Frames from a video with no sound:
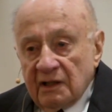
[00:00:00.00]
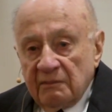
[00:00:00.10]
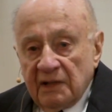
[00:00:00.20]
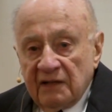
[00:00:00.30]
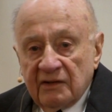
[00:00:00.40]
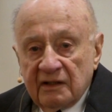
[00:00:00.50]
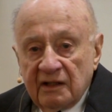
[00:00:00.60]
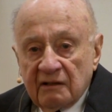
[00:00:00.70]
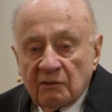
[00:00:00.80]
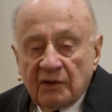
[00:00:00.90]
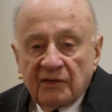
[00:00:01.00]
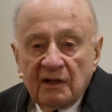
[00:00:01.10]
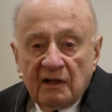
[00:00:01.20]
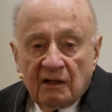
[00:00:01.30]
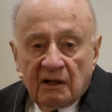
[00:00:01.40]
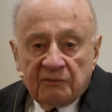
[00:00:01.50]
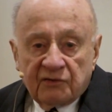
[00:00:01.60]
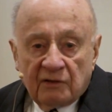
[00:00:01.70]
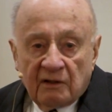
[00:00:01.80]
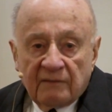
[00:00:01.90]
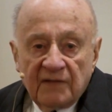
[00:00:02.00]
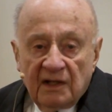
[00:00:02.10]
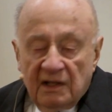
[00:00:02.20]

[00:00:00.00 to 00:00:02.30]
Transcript: he made the deal with Armstrong